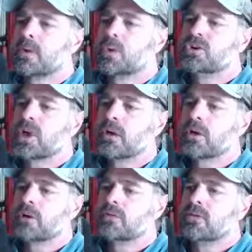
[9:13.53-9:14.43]
Queen Jack
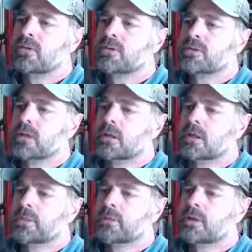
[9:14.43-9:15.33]
we're going to fold to the
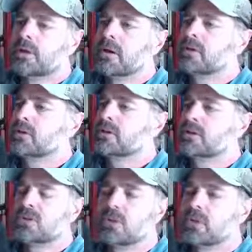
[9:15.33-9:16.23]
limp there. We're
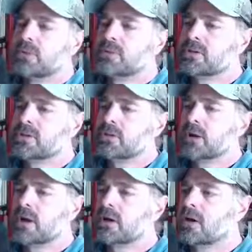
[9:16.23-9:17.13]
in too early position. We're
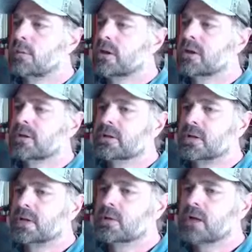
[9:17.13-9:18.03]
not going to open it.
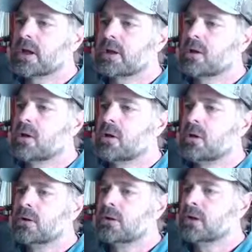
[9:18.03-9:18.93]
We're not going to
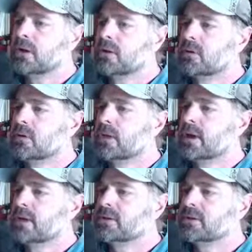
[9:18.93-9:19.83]
call or
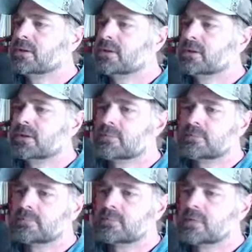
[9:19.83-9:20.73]
raise
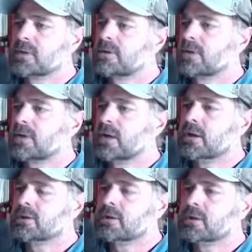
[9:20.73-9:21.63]
somebody
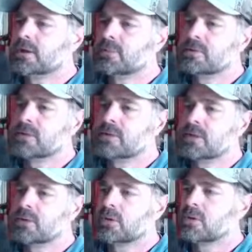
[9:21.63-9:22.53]
else in early
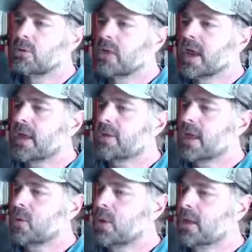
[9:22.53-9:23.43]
position there with a hand
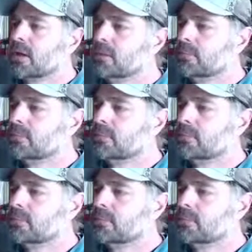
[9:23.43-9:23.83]
that weak.